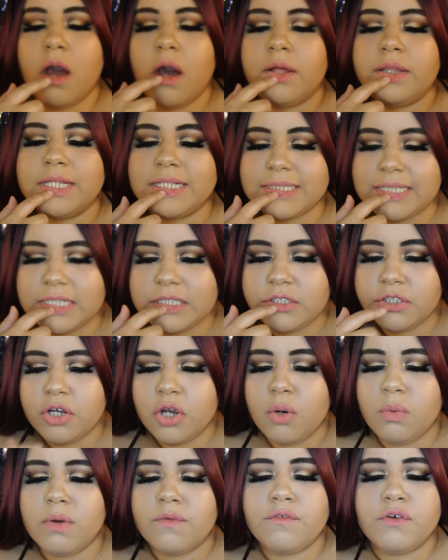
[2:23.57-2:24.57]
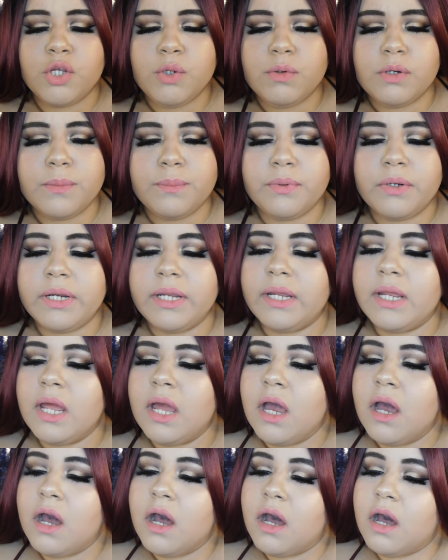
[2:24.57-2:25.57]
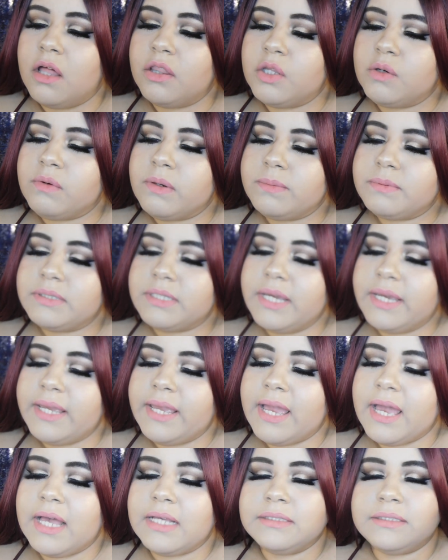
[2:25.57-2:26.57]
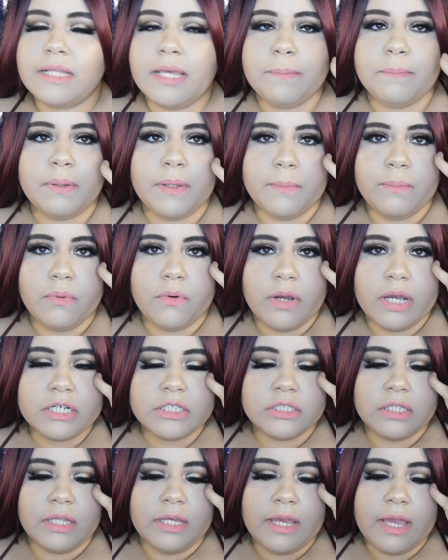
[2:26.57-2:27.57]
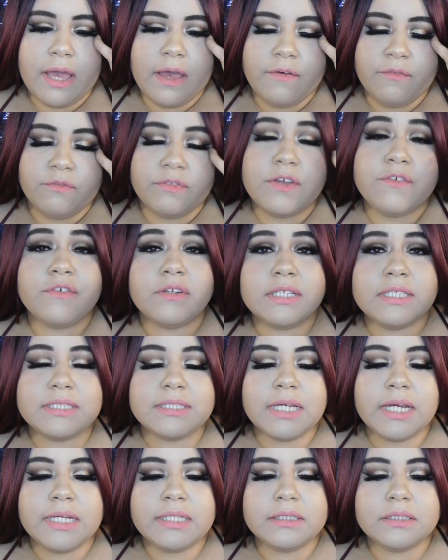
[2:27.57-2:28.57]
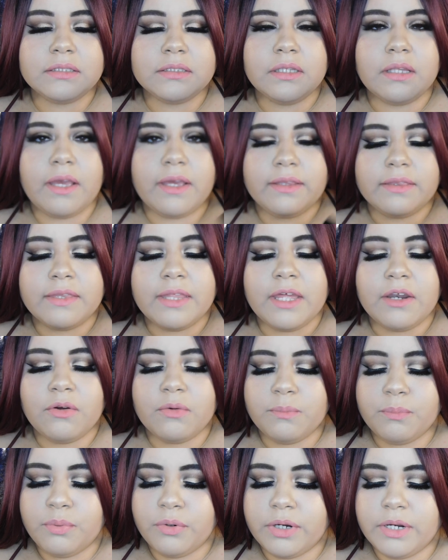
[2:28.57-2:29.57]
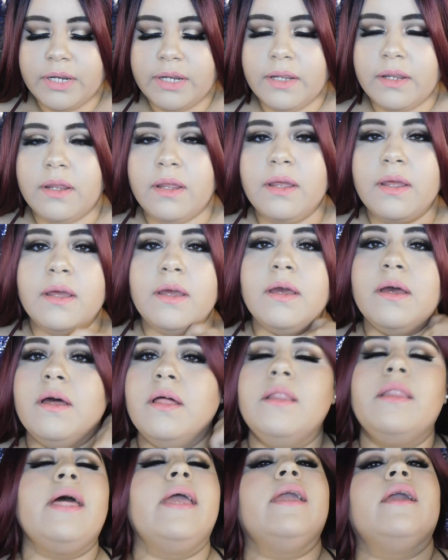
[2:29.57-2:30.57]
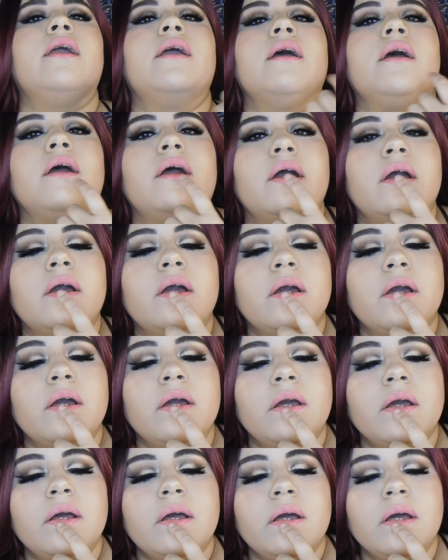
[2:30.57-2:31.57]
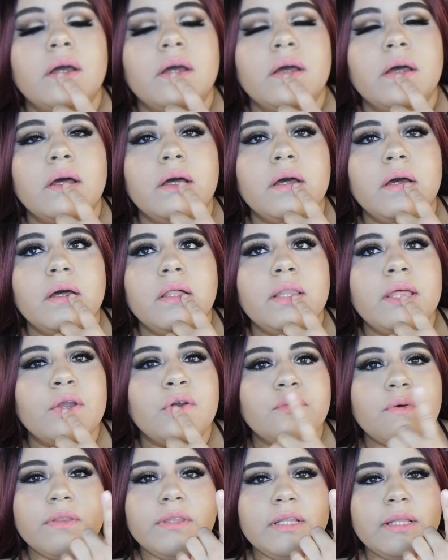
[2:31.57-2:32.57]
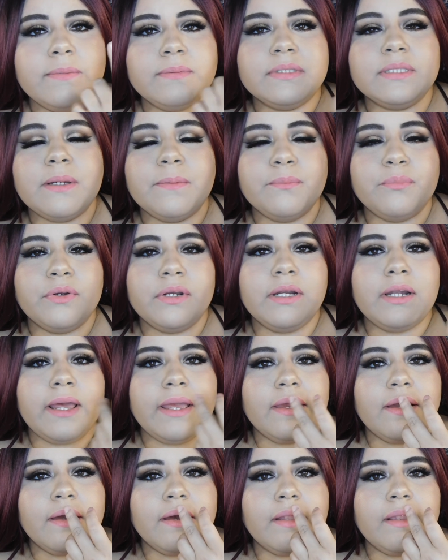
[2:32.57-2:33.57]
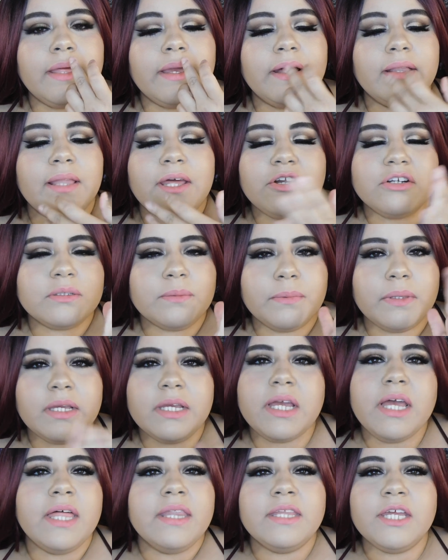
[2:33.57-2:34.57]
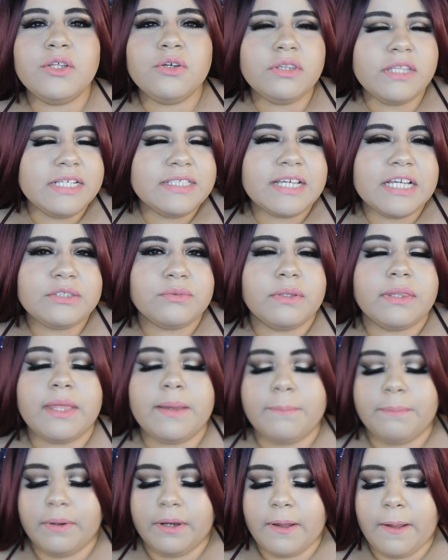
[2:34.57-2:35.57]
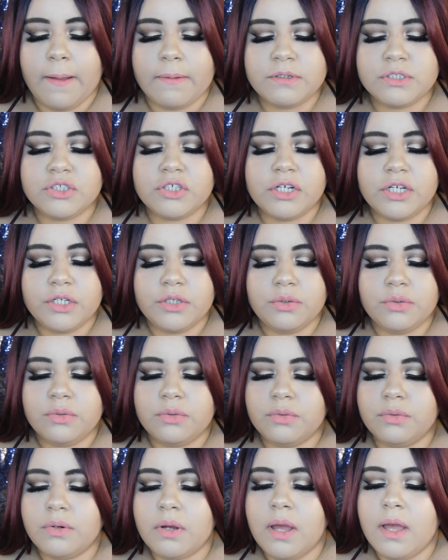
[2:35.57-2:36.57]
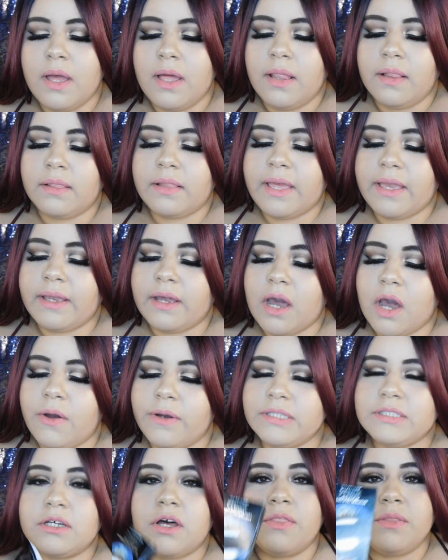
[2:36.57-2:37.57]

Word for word: on the center, or wherever you want to put it. On the website, it has like, people actually have different designs. Like they don't put it like like around the lips. Some put it like like a line or something. They do designs with it, but I'm just gonna do like how it's